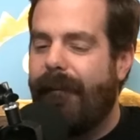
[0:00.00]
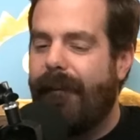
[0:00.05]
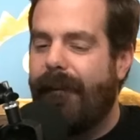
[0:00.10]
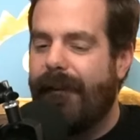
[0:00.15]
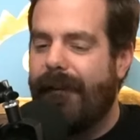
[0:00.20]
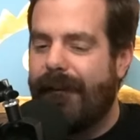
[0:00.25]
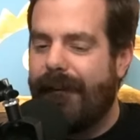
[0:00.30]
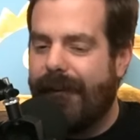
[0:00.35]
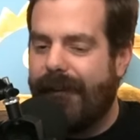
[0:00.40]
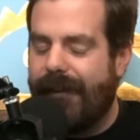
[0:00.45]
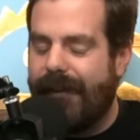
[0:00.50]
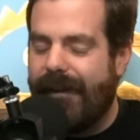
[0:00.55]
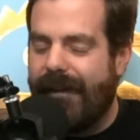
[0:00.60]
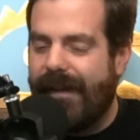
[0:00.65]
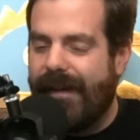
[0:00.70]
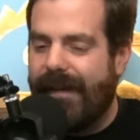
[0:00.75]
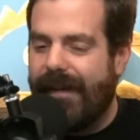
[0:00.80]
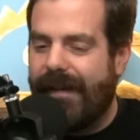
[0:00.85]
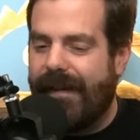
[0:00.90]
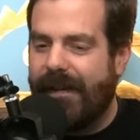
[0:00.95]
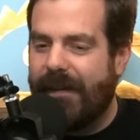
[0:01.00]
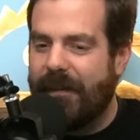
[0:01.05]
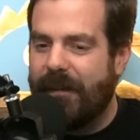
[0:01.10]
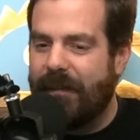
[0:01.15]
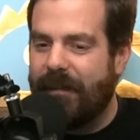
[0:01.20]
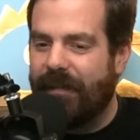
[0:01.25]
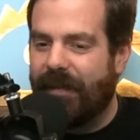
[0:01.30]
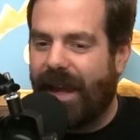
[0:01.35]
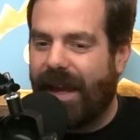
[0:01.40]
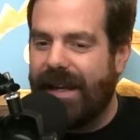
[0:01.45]

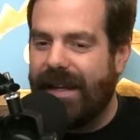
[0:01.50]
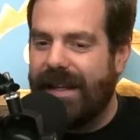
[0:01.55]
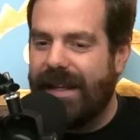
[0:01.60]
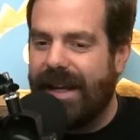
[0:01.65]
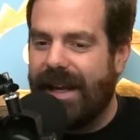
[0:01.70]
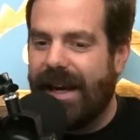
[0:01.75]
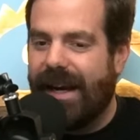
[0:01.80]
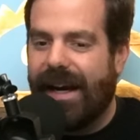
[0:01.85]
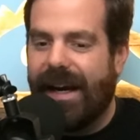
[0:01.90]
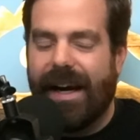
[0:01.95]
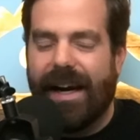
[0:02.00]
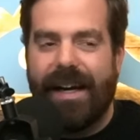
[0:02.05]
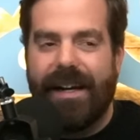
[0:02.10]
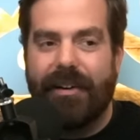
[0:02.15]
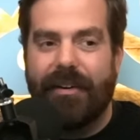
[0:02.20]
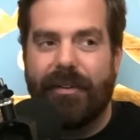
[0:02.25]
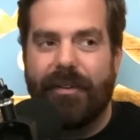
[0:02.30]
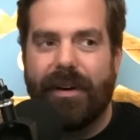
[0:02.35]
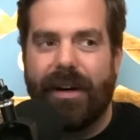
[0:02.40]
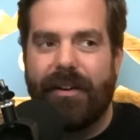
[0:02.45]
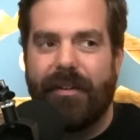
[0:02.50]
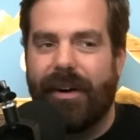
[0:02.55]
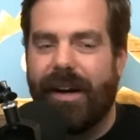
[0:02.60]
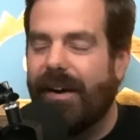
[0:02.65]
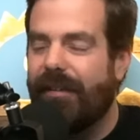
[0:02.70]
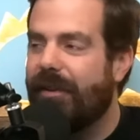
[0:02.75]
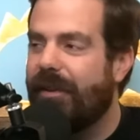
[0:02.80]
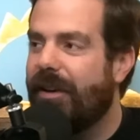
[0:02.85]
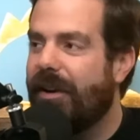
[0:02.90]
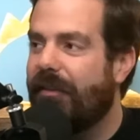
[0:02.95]
I don't
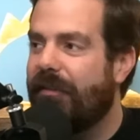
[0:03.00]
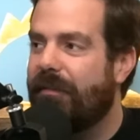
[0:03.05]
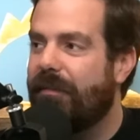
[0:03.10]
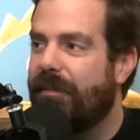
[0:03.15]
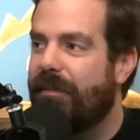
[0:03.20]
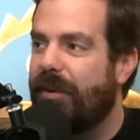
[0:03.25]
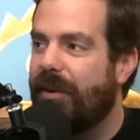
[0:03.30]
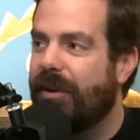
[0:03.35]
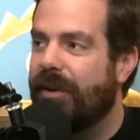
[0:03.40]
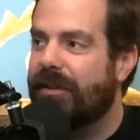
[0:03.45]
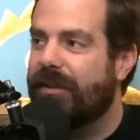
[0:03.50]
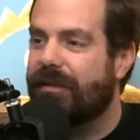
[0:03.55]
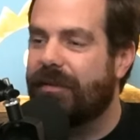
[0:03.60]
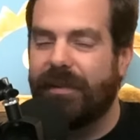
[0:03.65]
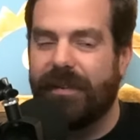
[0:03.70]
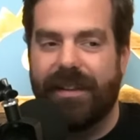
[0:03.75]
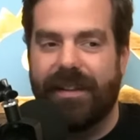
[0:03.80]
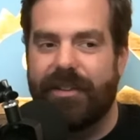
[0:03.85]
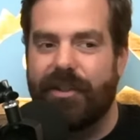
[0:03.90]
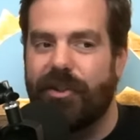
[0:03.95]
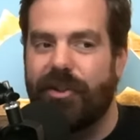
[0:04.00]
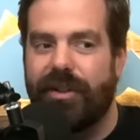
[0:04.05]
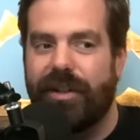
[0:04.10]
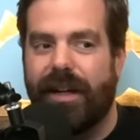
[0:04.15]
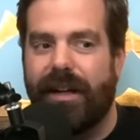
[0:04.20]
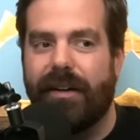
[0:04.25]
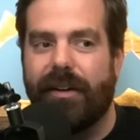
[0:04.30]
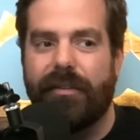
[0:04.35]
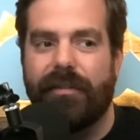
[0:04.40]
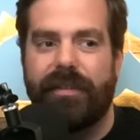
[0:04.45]
have enough books for this
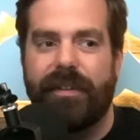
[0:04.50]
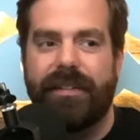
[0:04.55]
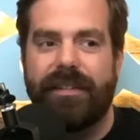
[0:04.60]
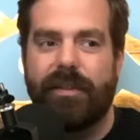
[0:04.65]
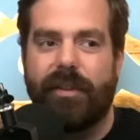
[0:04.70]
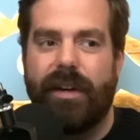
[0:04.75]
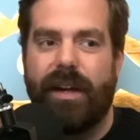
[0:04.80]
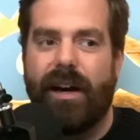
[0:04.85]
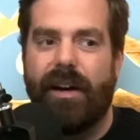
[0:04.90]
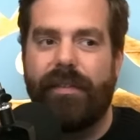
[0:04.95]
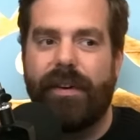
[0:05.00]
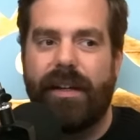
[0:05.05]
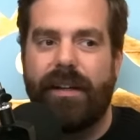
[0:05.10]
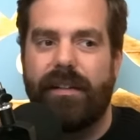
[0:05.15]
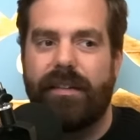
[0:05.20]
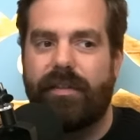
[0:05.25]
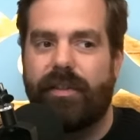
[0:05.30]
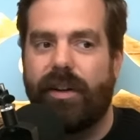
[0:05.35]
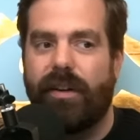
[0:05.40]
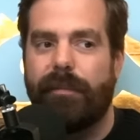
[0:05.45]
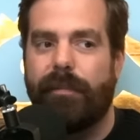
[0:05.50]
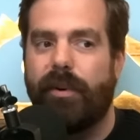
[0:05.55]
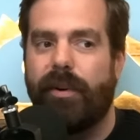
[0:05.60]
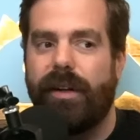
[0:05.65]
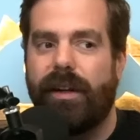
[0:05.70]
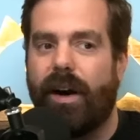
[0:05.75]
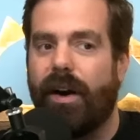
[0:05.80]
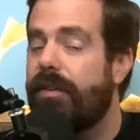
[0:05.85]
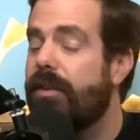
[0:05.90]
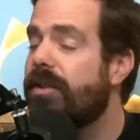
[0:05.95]
shelf. And so now I've had to start
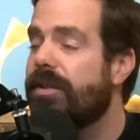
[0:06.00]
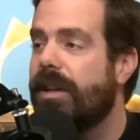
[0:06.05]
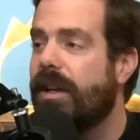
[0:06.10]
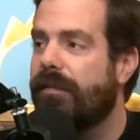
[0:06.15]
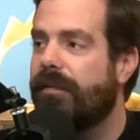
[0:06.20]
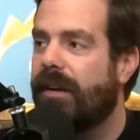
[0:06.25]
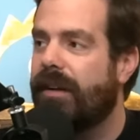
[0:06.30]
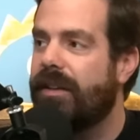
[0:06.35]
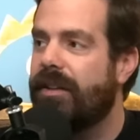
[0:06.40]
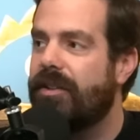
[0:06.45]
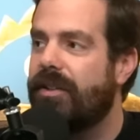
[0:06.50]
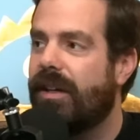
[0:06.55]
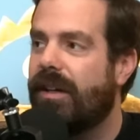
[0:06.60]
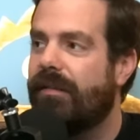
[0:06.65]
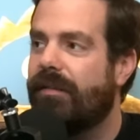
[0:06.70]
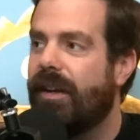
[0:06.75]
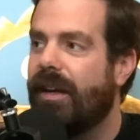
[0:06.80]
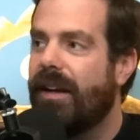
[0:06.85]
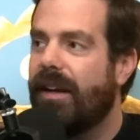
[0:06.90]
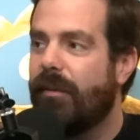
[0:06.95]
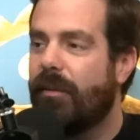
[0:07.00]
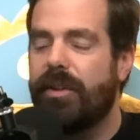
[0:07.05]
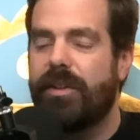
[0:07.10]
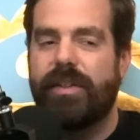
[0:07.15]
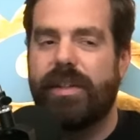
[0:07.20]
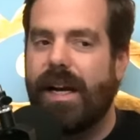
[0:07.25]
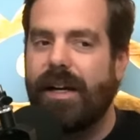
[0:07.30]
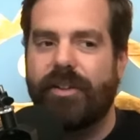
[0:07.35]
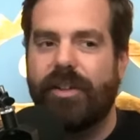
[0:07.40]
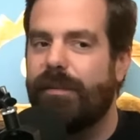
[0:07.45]
putting other stuff on the shelf, which has
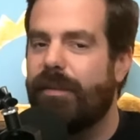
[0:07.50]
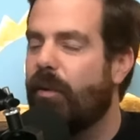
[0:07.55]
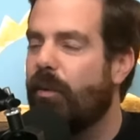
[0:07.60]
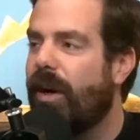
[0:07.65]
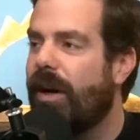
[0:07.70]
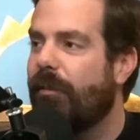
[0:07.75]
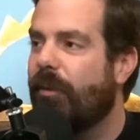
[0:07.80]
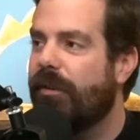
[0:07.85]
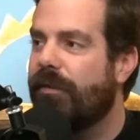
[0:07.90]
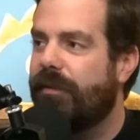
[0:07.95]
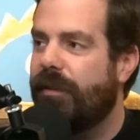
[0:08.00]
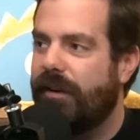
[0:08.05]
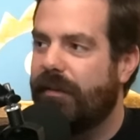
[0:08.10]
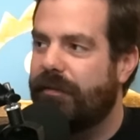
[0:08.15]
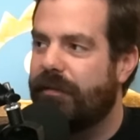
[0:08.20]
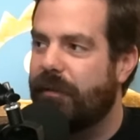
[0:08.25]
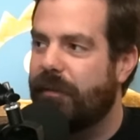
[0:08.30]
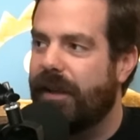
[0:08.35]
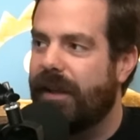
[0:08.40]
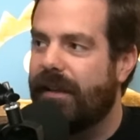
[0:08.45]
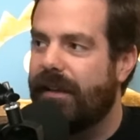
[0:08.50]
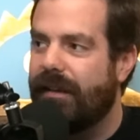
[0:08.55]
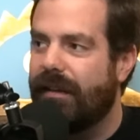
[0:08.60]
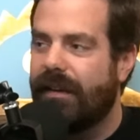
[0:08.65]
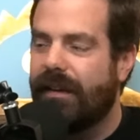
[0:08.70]
actually been way more fun for me.